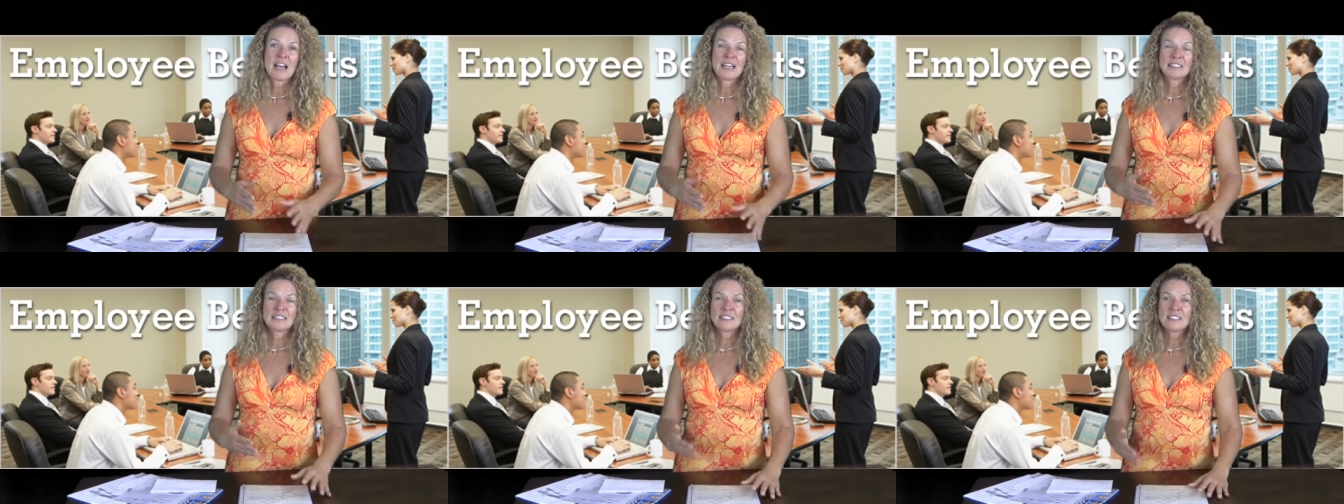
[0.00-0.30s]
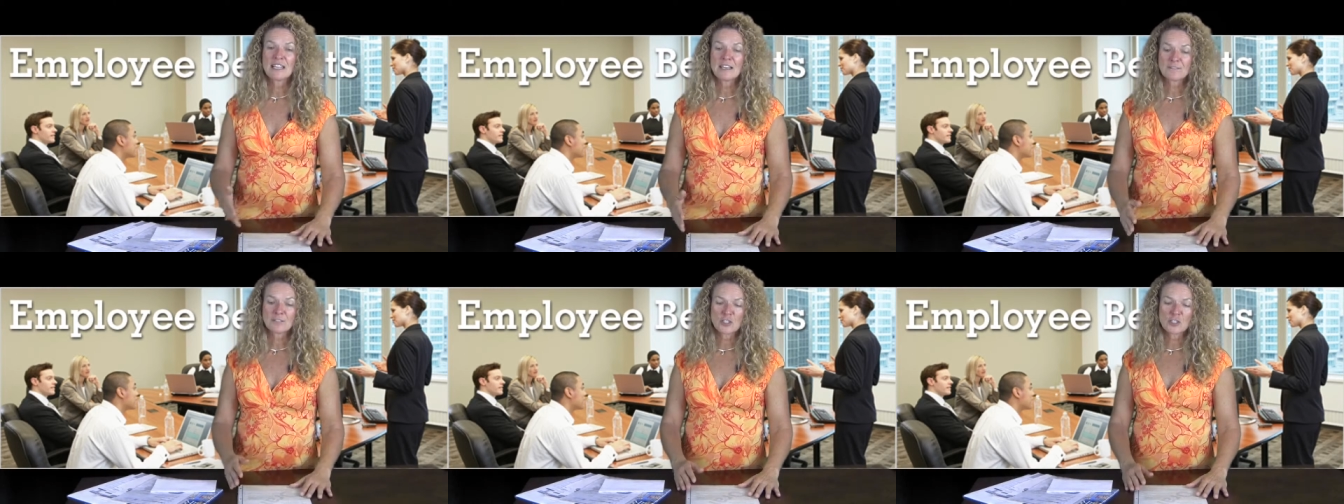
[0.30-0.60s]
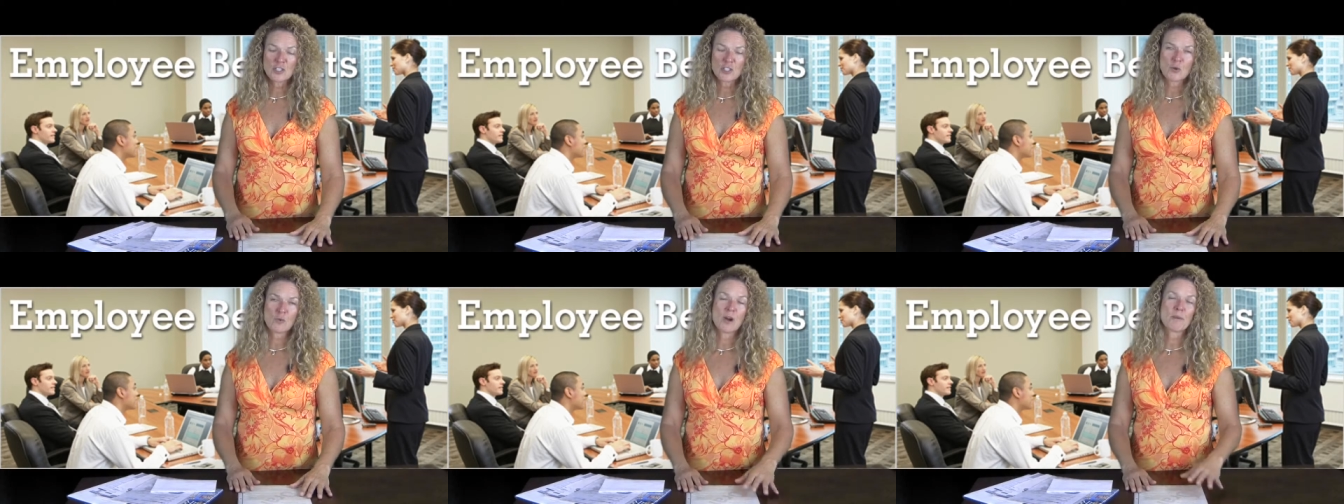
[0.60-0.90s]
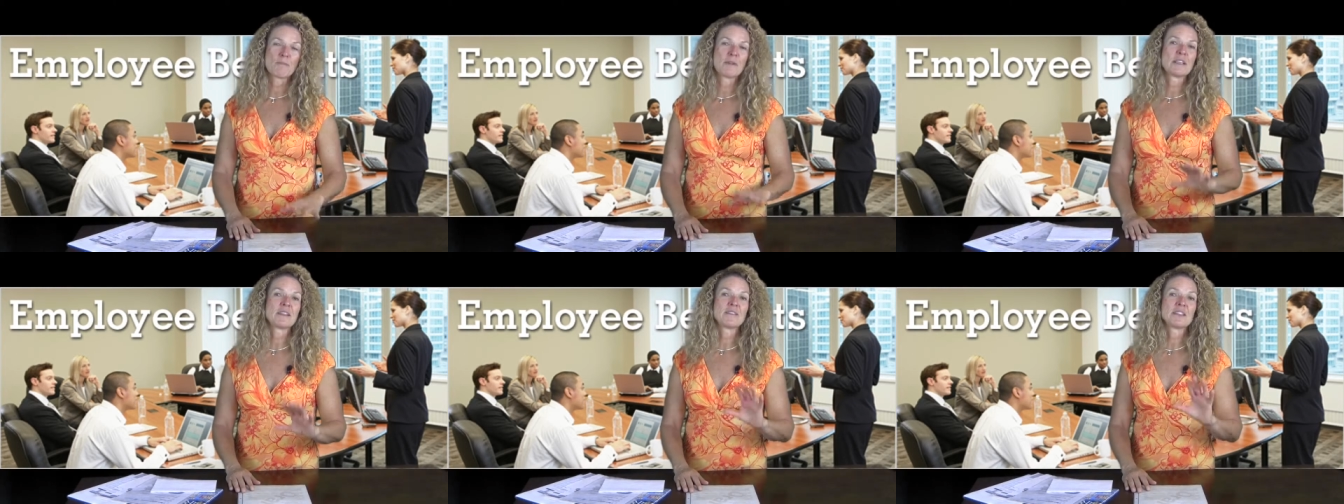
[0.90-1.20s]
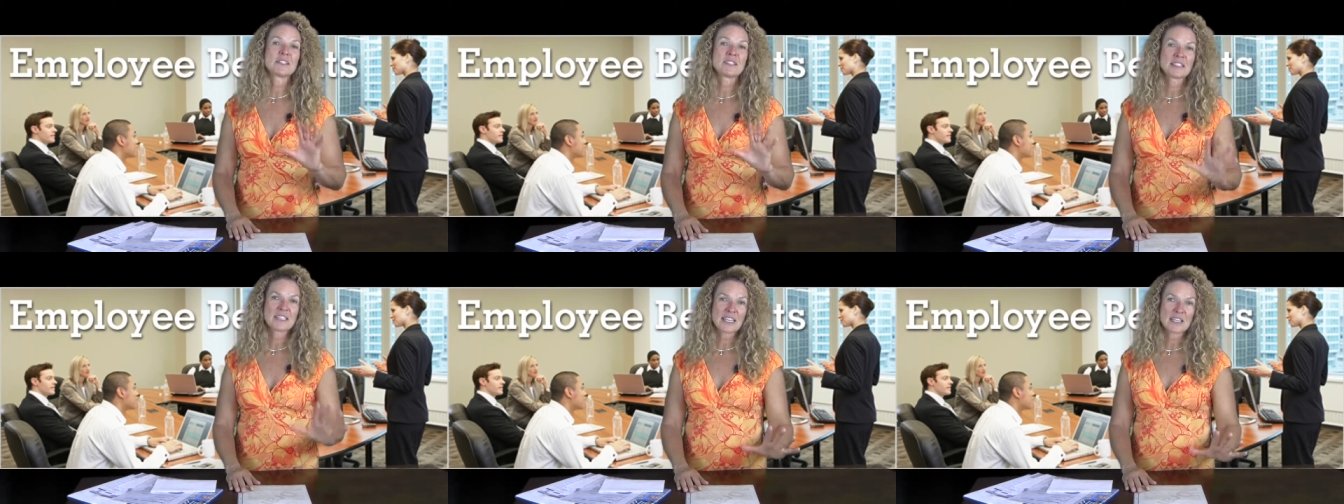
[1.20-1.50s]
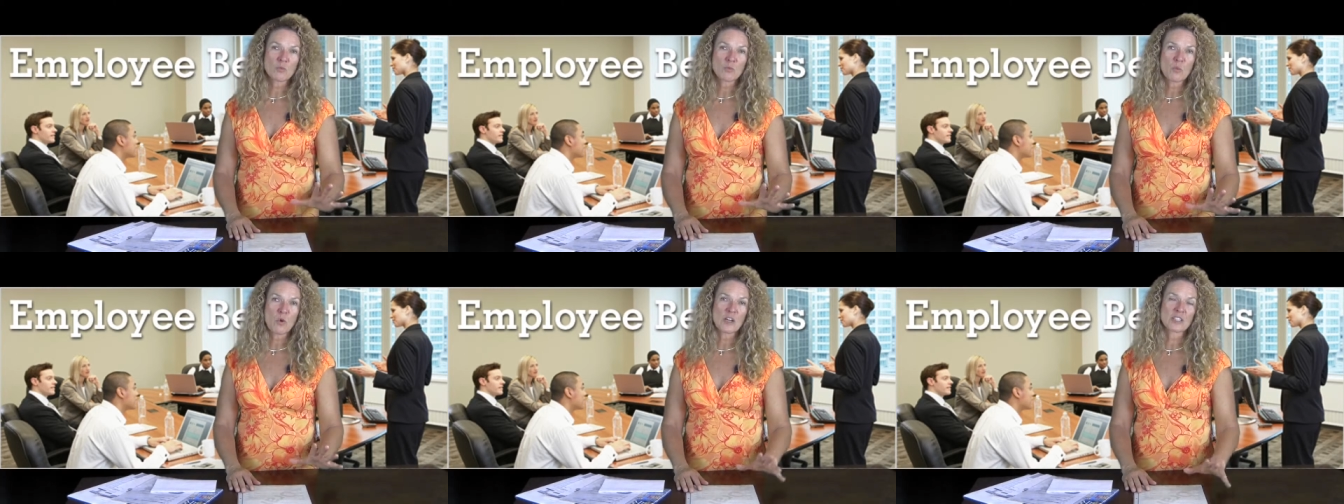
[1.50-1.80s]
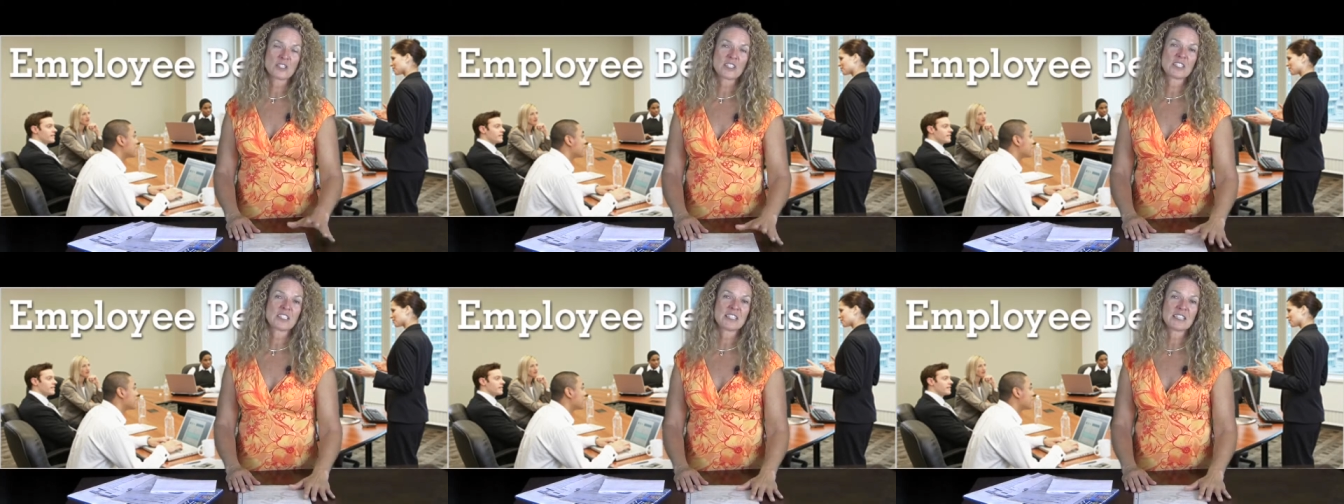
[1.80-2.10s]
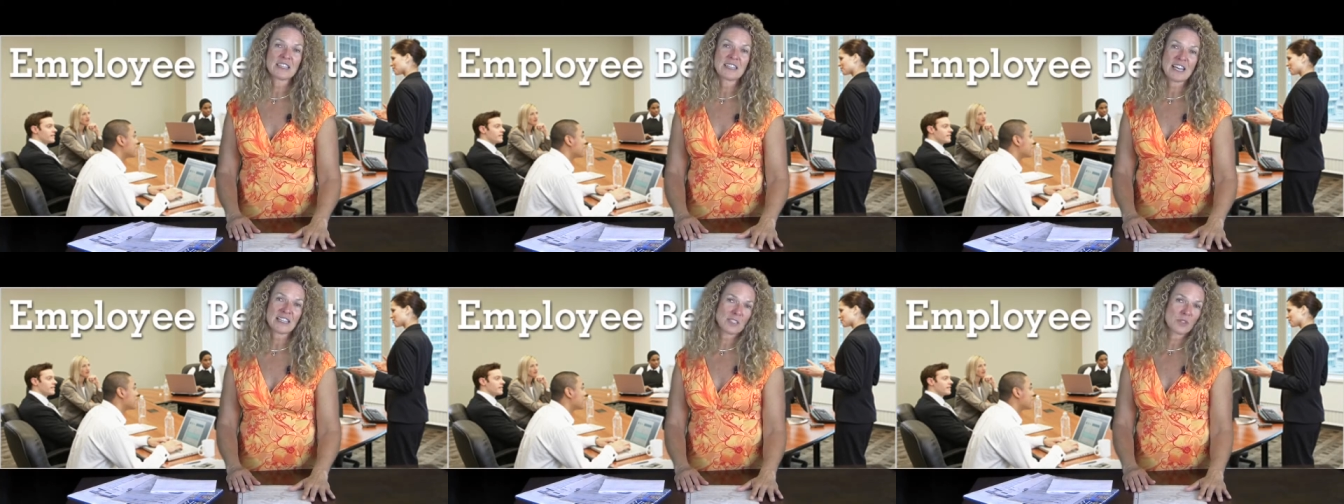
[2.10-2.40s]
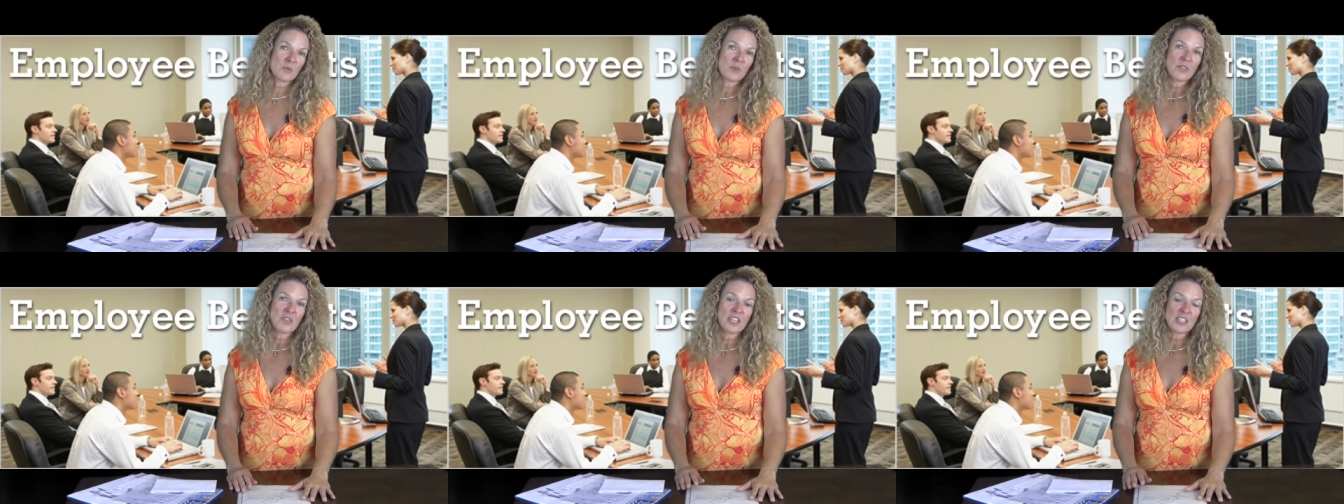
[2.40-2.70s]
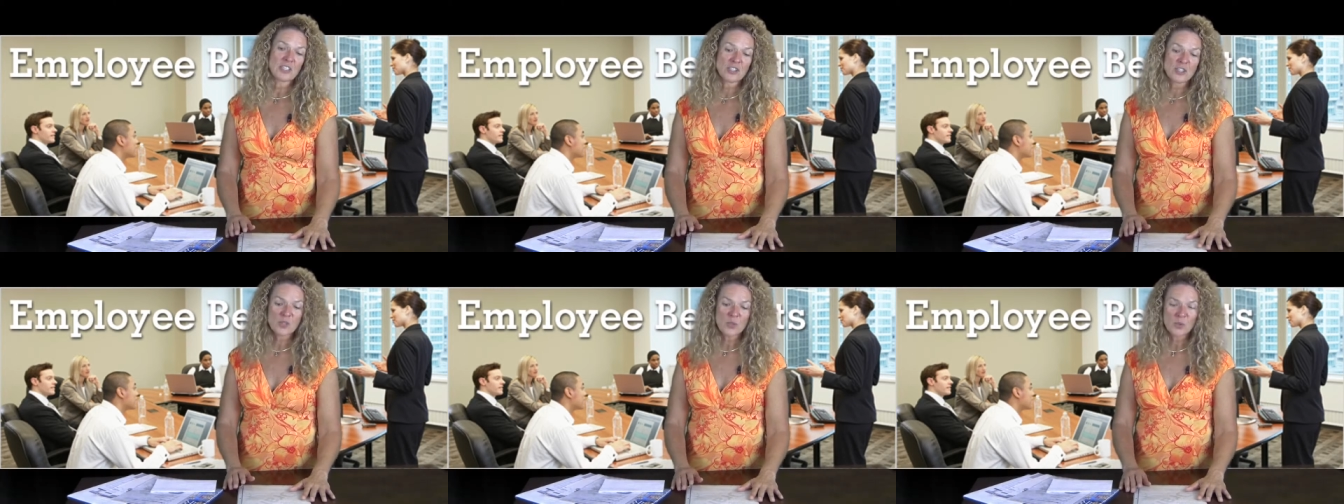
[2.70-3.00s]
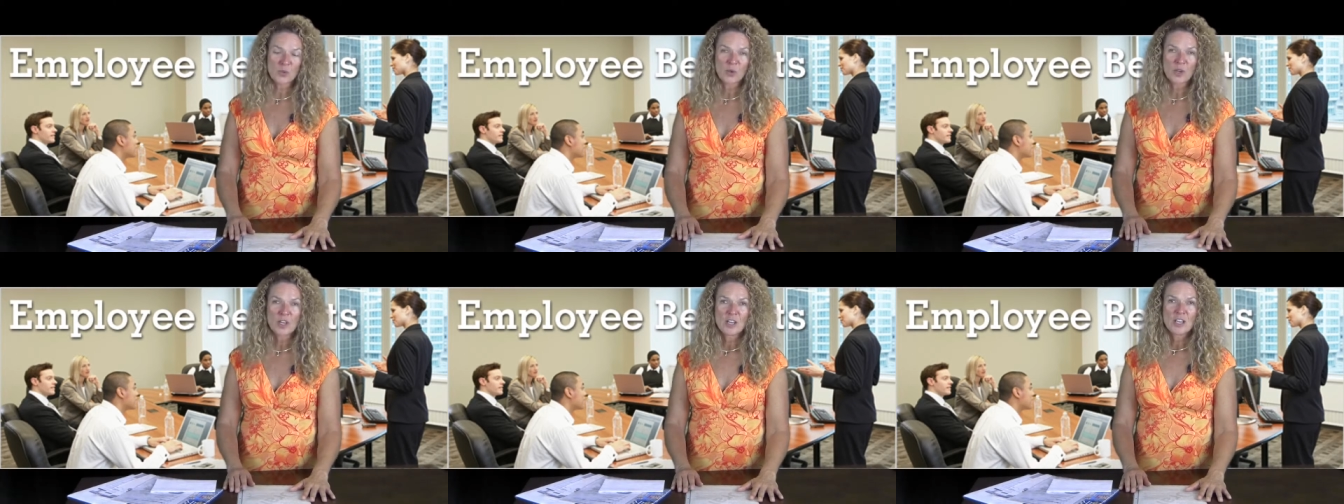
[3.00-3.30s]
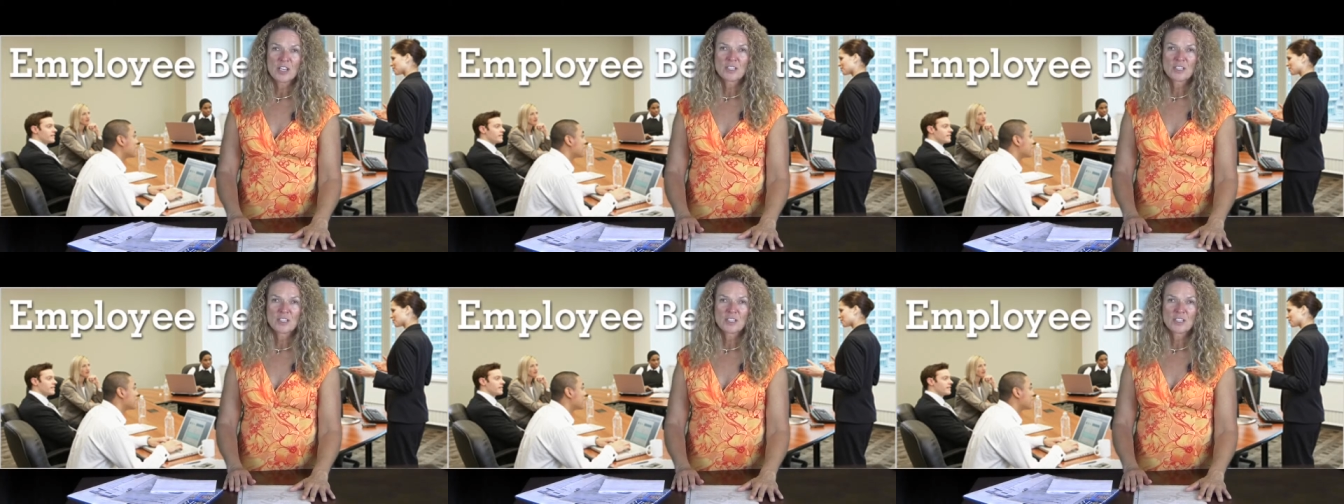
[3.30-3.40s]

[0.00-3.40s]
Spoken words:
I didn't have to show up, and in the state of Washington, that's what they do.